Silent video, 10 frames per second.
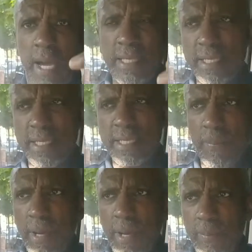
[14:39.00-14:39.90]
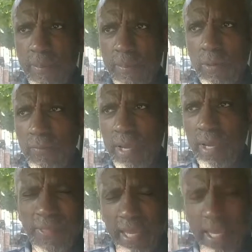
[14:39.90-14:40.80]
up. I'm sure of it. I
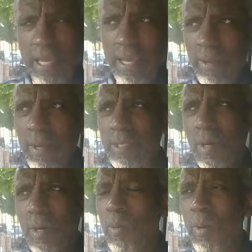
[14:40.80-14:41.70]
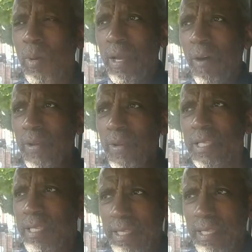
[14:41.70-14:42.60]
think so. Obviously,
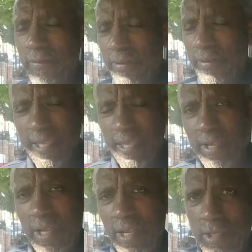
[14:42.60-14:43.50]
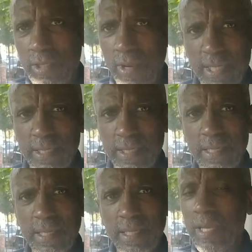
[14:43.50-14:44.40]
it's a different construction, so
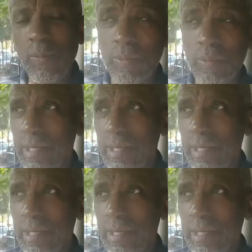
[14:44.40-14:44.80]
it wouldn't work.